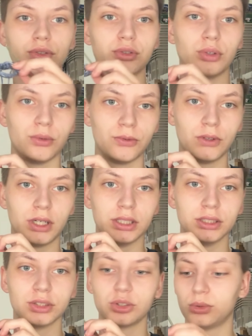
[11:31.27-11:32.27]
So far it
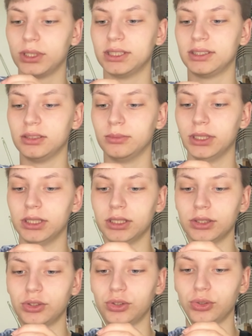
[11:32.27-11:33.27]
is quite similar
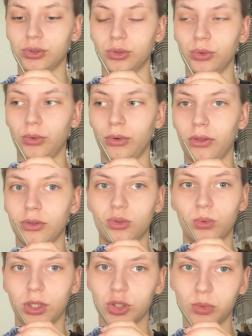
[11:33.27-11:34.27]
to the
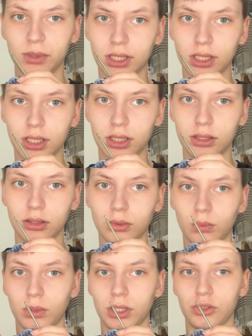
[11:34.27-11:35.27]
swatch we did.
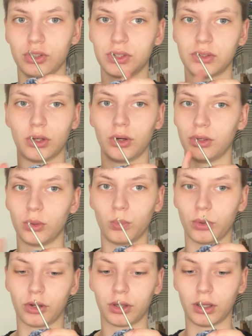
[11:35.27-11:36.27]
We just started
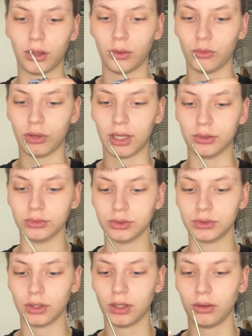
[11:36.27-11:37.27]
working in the round
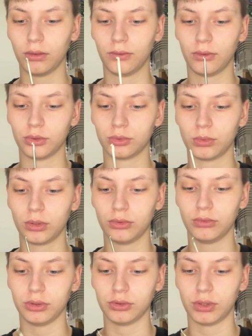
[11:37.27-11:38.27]
and the first row
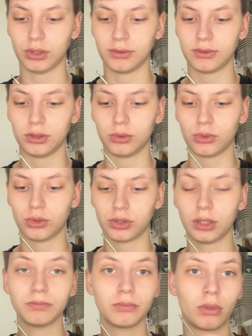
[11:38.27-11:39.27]
was around a single crochet.
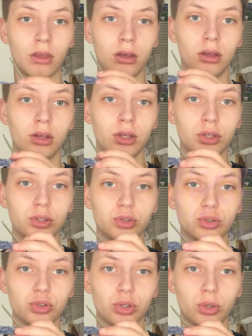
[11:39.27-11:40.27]

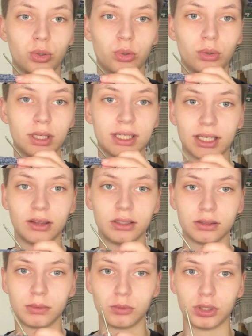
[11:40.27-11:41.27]
So again, this
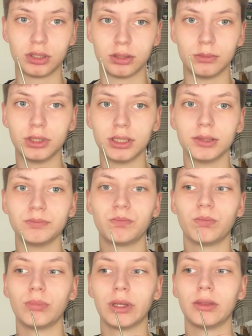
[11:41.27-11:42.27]
is pretty similar,
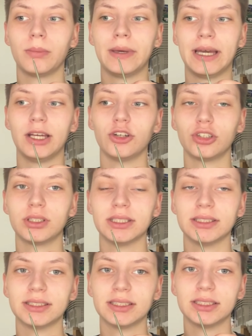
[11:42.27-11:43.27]
but the pattern
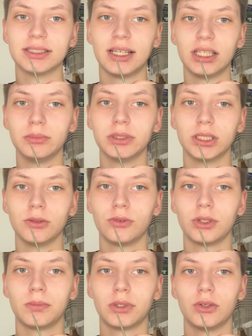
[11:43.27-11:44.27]
is a tiny bit
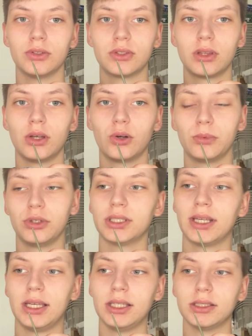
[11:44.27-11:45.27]
different because the AirPod
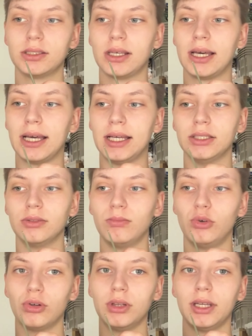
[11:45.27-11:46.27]
case has
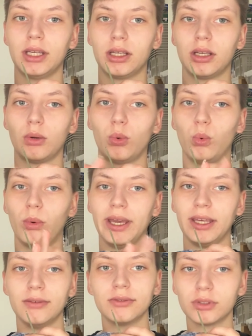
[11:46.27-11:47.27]
more like
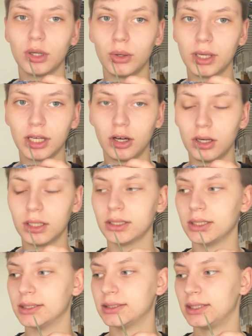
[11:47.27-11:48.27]
waves going on
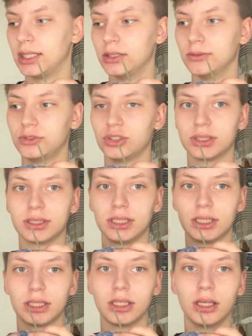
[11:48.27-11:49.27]
instead of just like
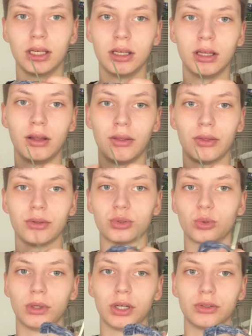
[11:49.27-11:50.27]
the
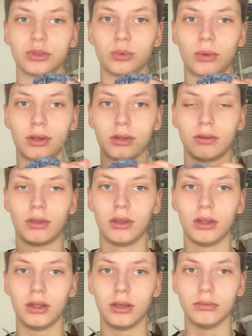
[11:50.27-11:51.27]
squares with
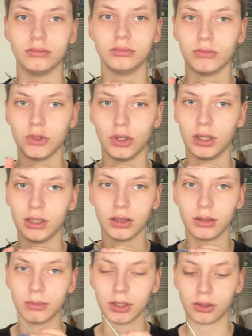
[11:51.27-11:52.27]
the dot in the
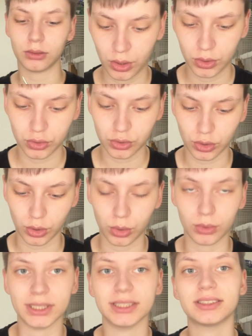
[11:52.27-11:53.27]
middle. So
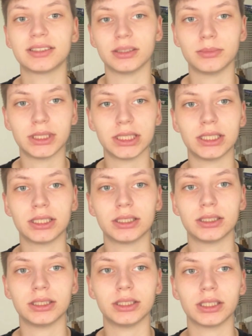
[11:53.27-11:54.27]
it's similar
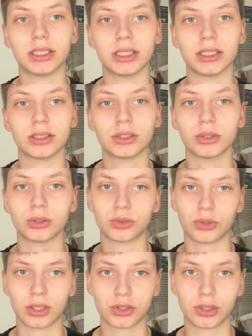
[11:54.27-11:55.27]
in
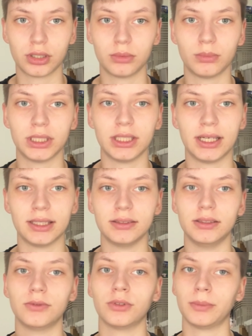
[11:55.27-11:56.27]
construction, but it has a
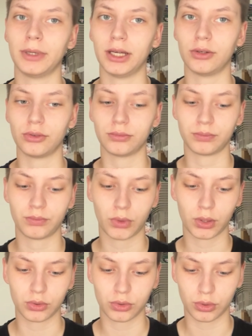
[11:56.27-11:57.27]
different pattern.
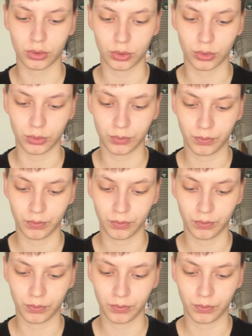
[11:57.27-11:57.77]
So